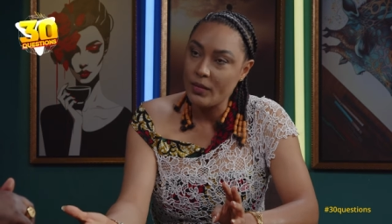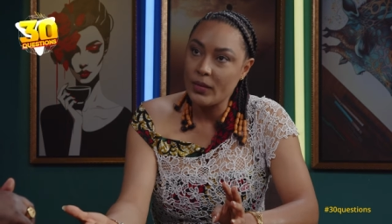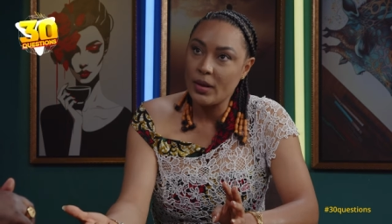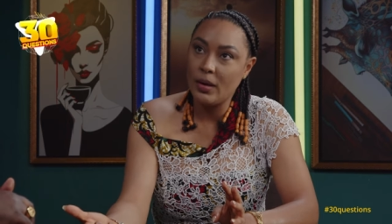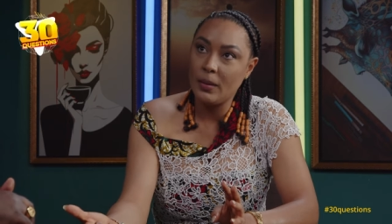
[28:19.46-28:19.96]

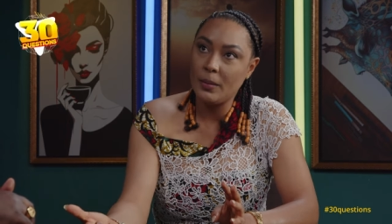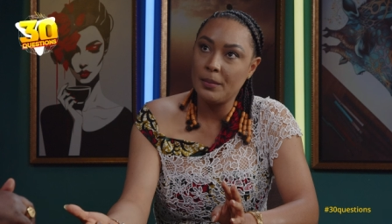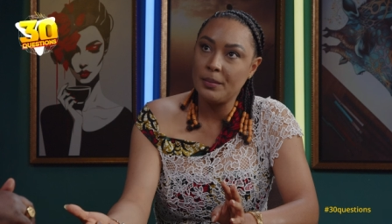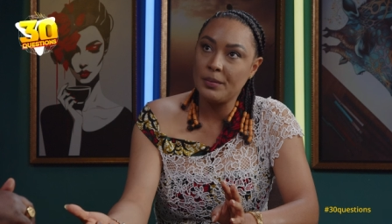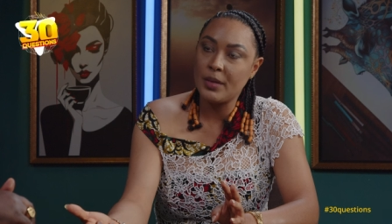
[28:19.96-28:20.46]

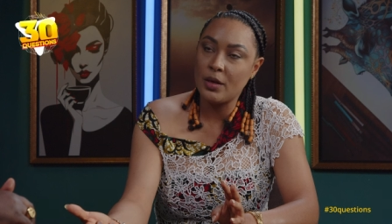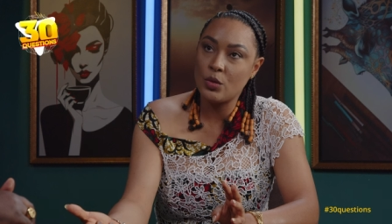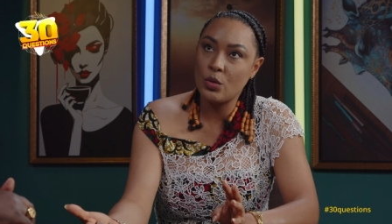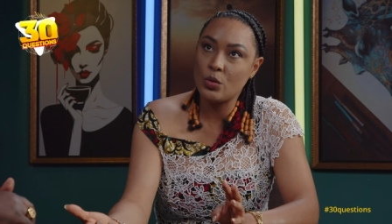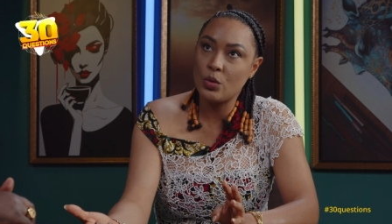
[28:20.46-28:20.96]
There's
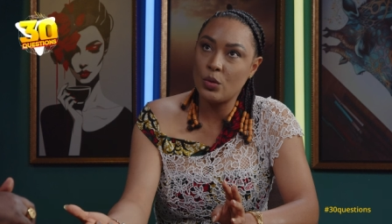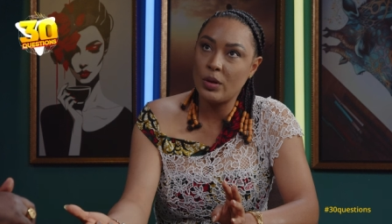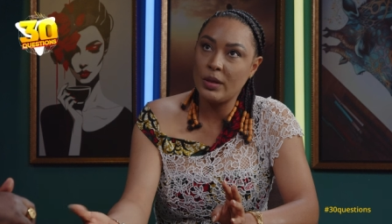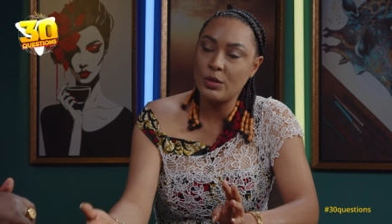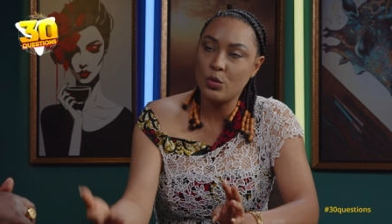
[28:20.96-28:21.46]
also,
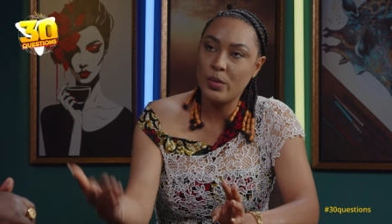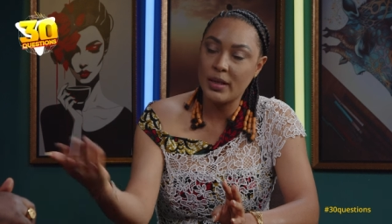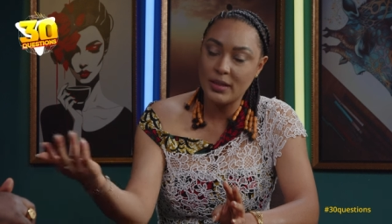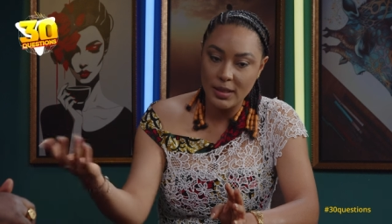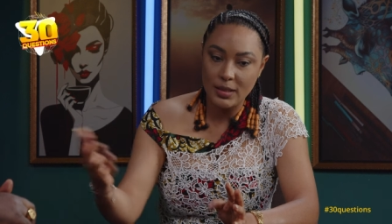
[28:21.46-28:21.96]
in Dubai,
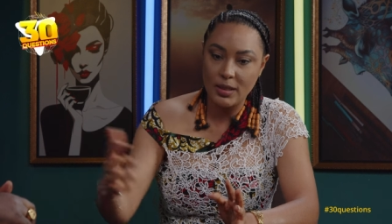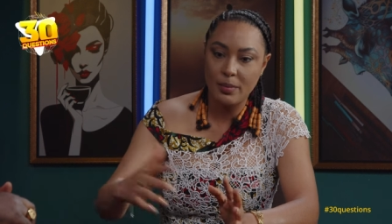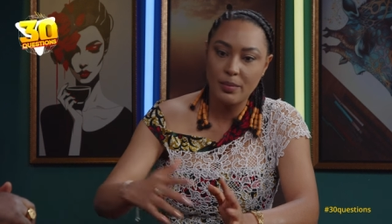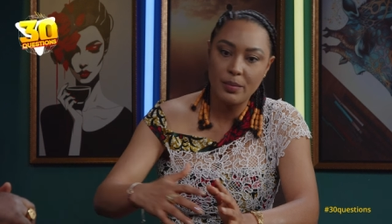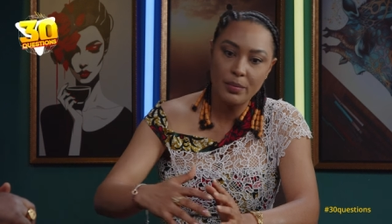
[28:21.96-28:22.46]
there's a
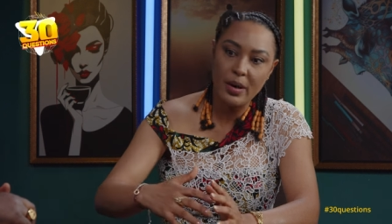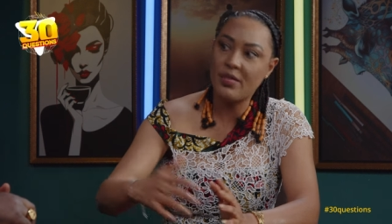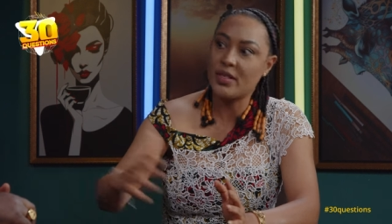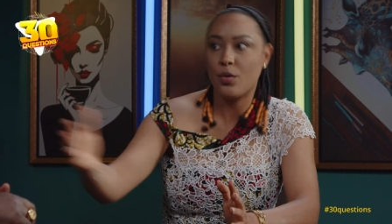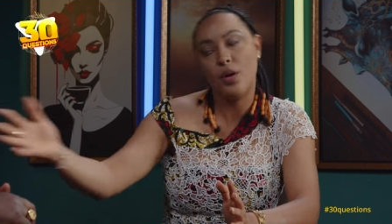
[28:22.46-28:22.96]

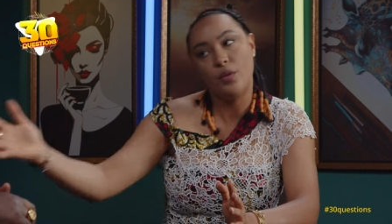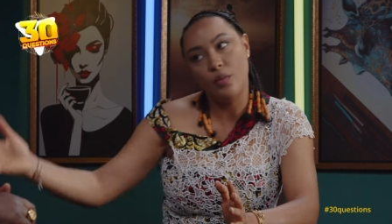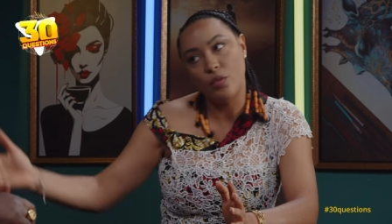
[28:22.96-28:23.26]
private aquarium.